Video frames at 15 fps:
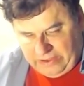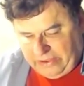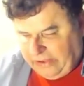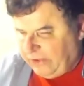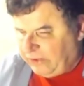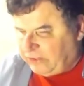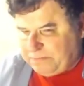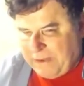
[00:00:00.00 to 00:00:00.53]

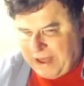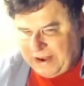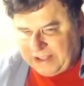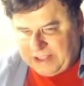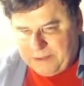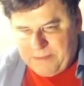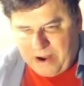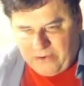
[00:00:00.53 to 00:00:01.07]

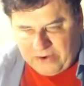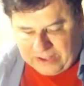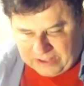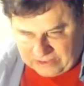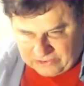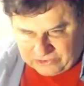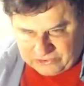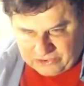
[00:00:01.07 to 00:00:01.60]
Hispanic
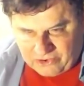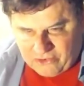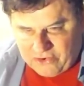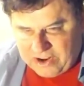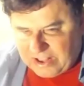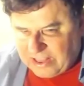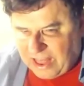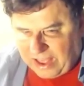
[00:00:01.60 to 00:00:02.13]
Americans
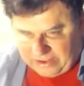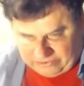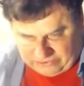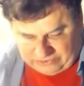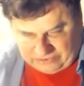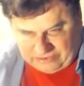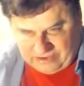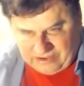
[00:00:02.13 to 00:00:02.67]

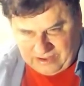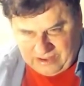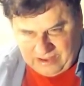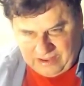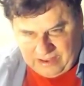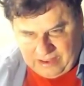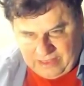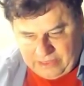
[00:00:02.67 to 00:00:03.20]
realize
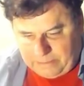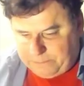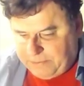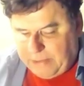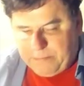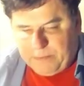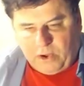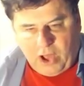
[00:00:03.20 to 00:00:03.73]
that
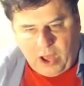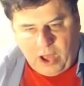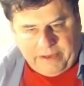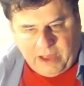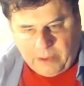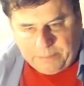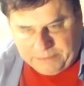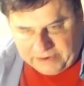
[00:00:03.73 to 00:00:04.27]
people
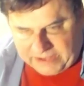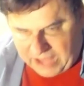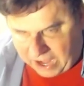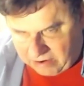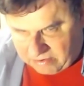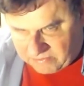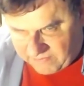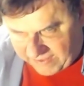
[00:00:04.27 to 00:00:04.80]
coming up in
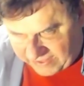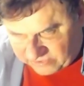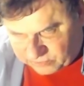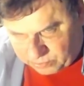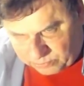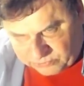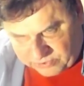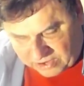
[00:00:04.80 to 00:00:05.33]
caravans
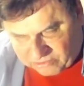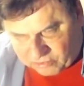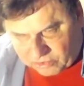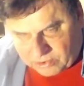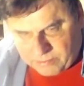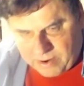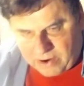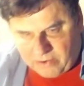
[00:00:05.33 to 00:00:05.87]
from
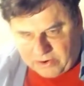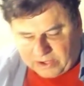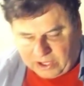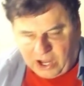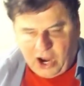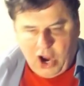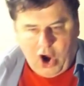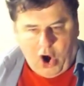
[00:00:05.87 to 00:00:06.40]
Central
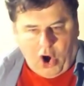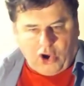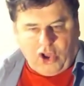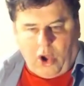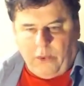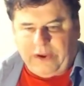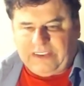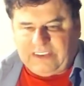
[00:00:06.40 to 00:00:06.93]
America are
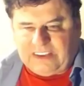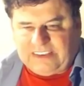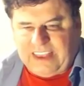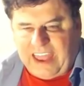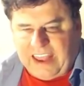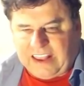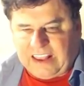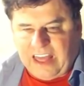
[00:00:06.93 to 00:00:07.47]
going to
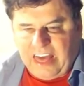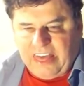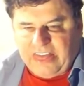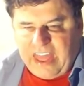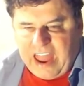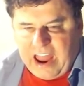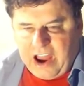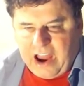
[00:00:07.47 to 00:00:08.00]
take
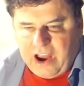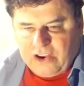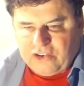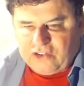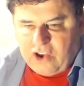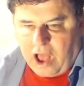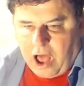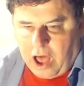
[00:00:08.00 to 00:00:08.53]
their
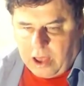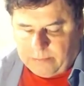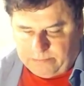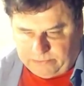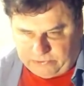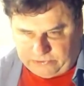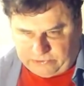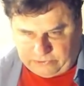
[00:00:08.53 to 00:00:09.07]

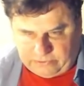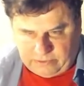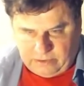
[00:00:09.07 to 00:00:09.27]
jobs.